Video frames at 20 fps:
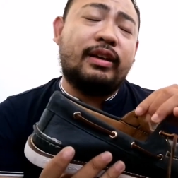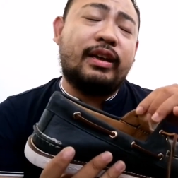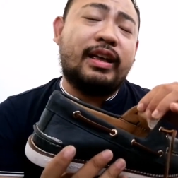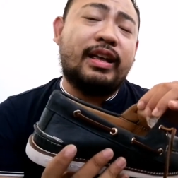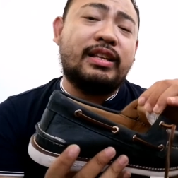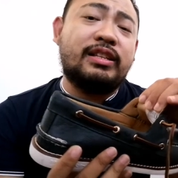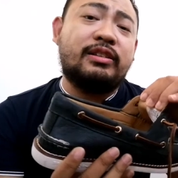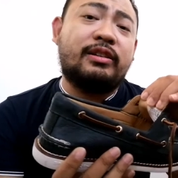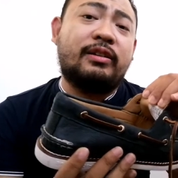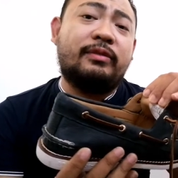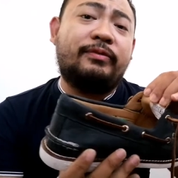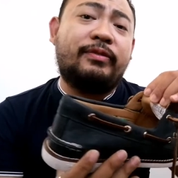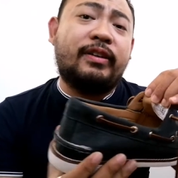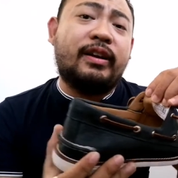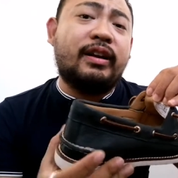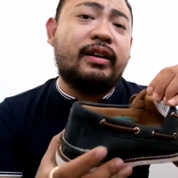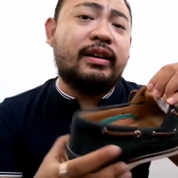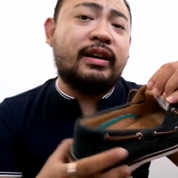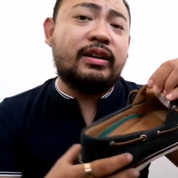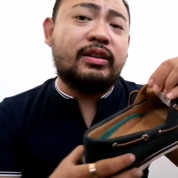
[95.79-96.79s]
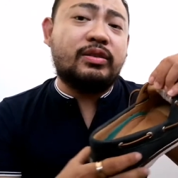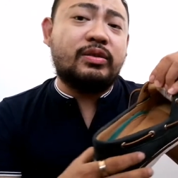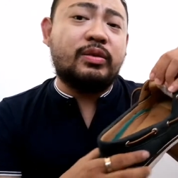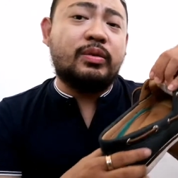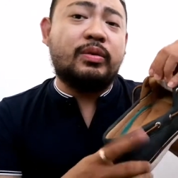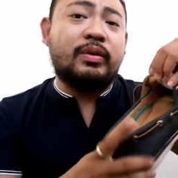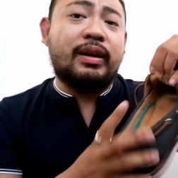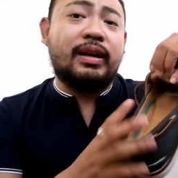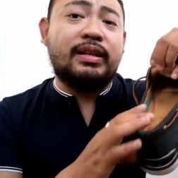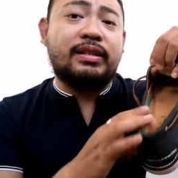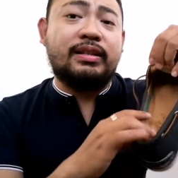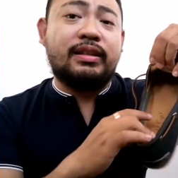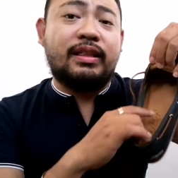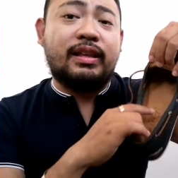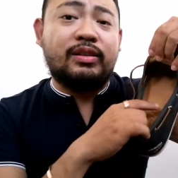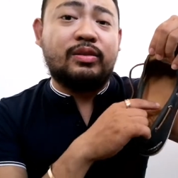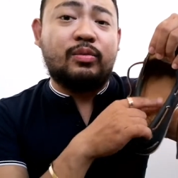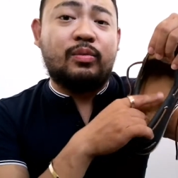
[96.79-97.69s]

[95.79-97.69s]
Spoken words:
is referring to is this